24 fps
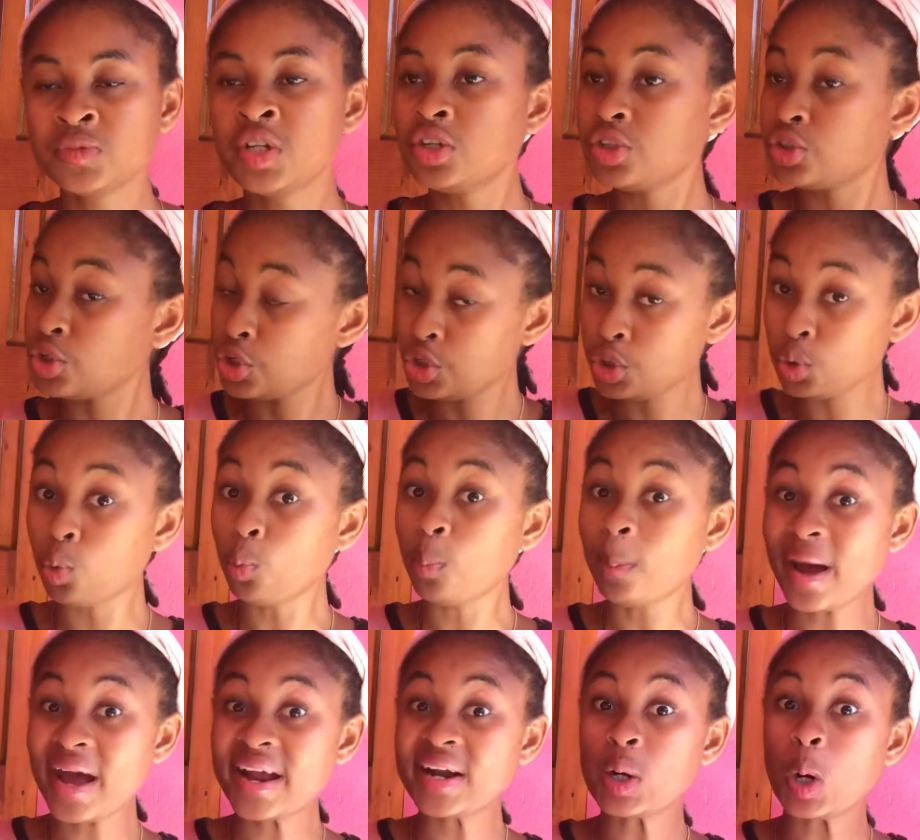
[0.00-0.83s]
So you
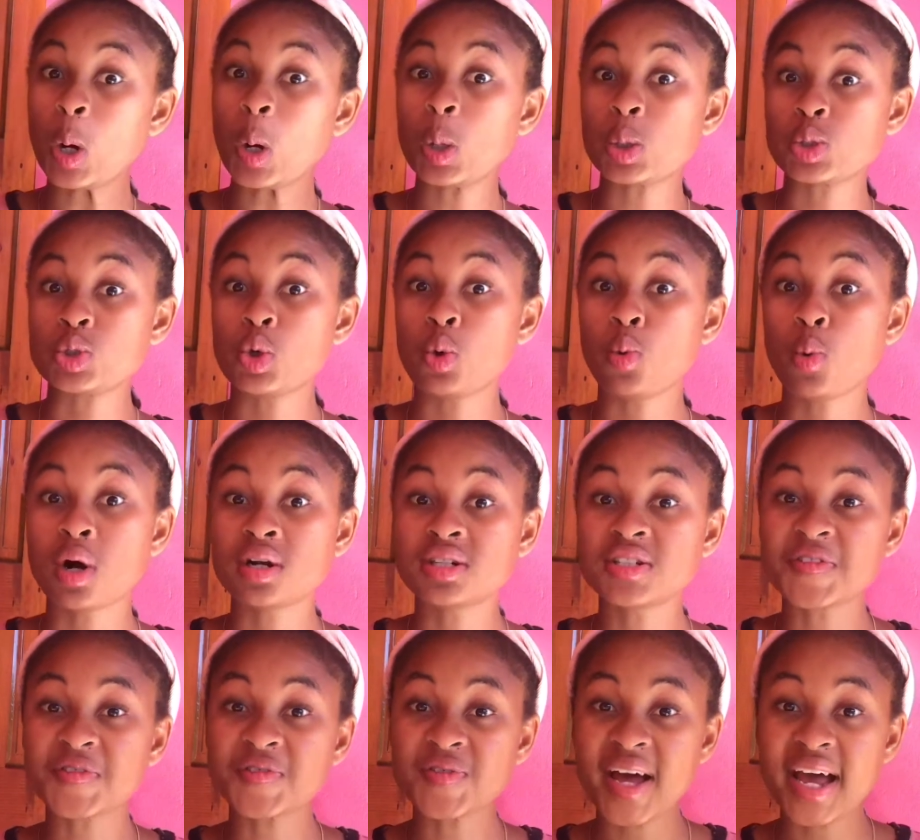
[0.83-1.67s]
might also want
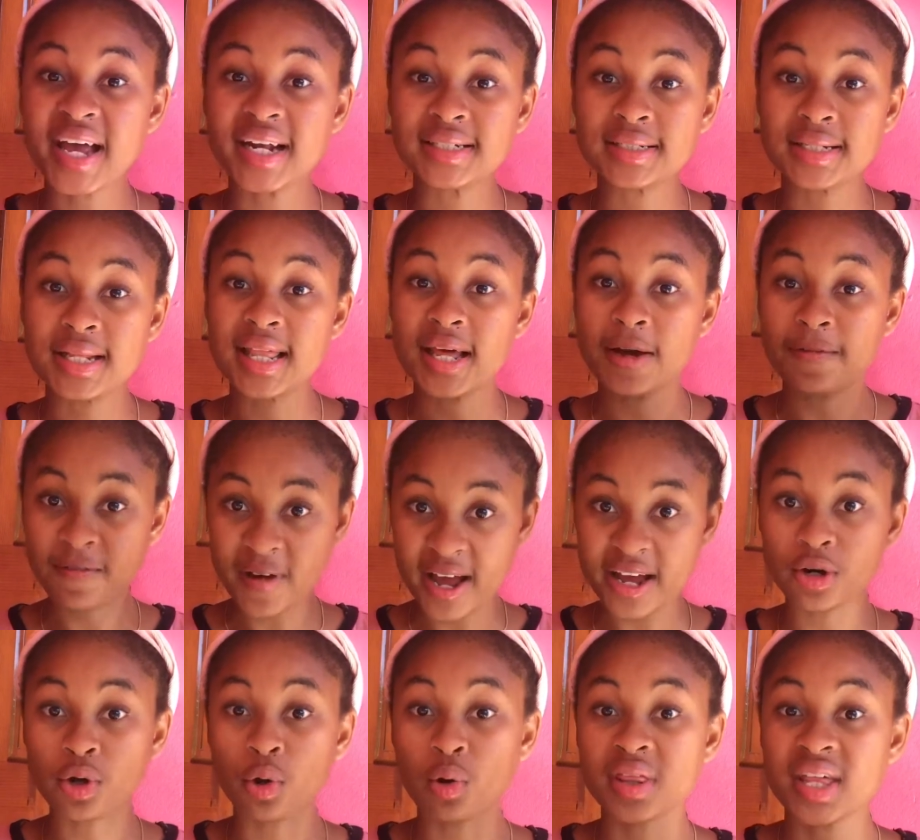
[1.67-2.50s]
to
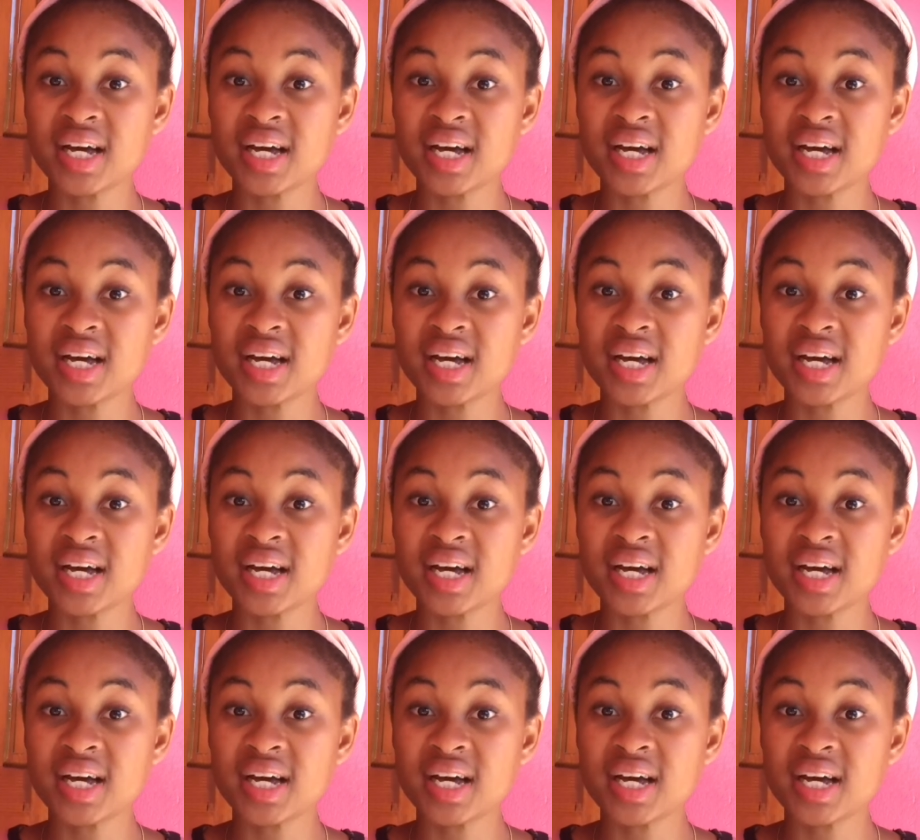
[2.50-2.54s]
find out